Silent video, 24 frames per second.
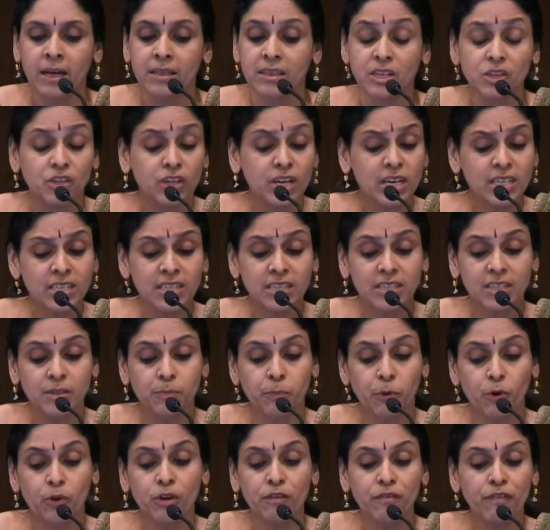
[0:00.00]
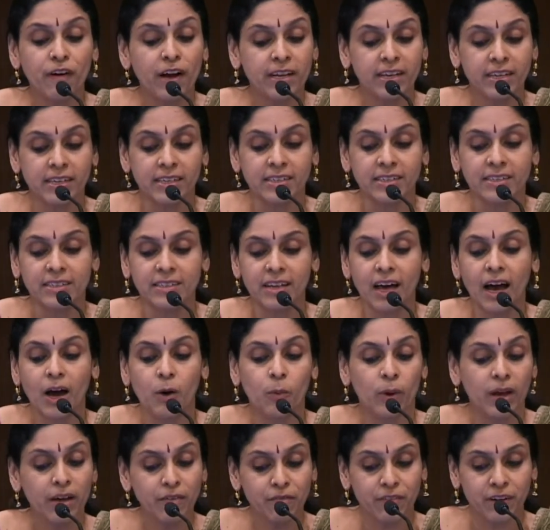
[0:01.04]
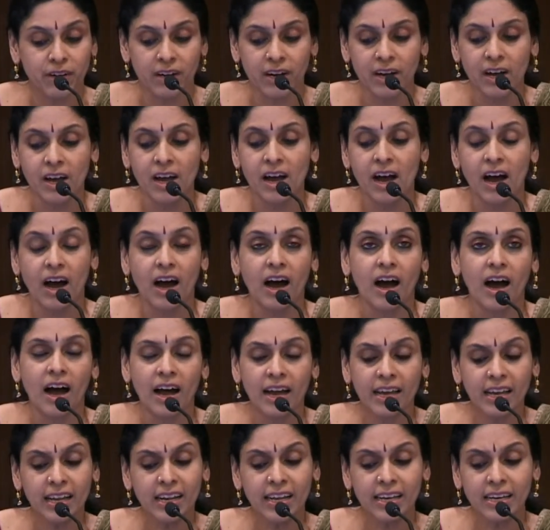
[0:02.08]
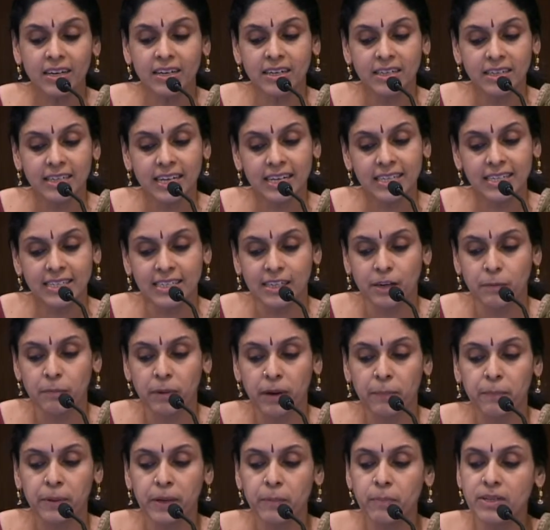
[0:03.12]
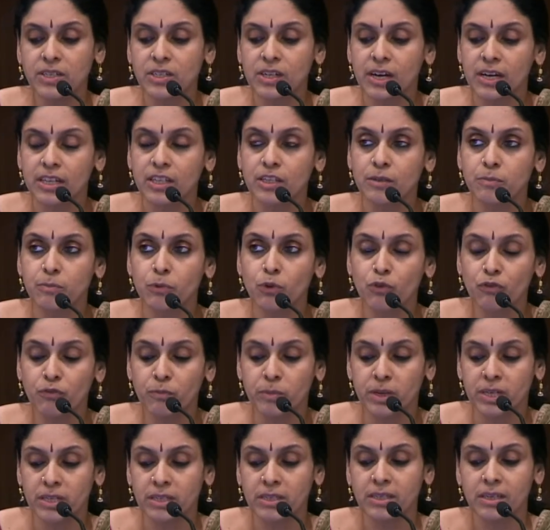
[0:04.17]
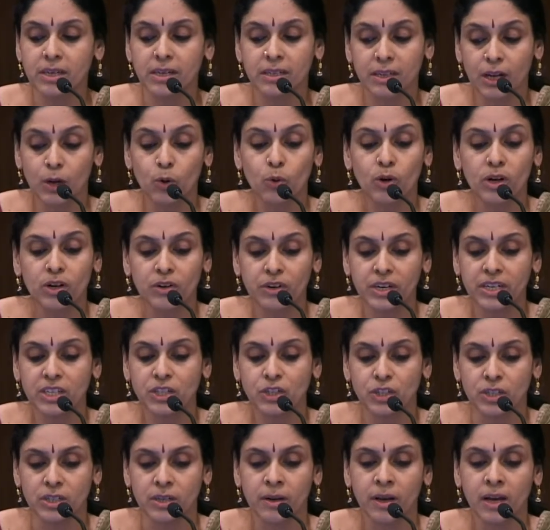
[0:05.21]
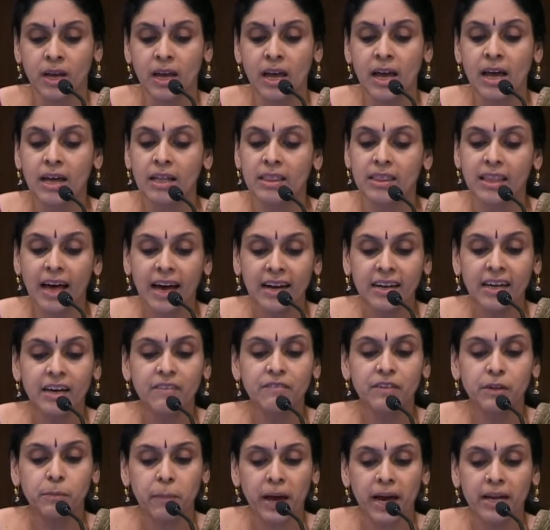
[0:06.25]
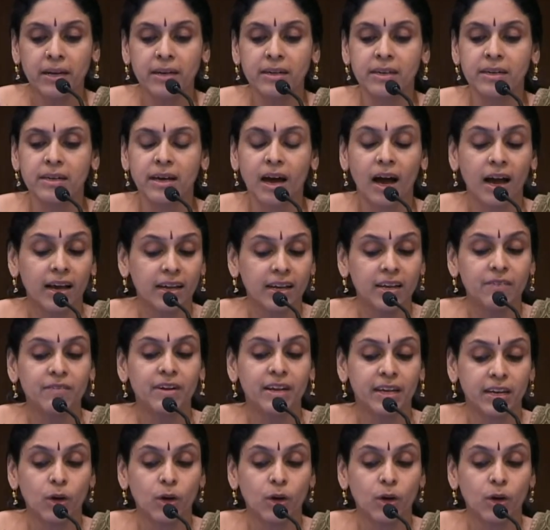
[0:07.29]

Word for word: The Trust's bona fides, however, are highly contested by people's rights movements in the local region that have demanded high level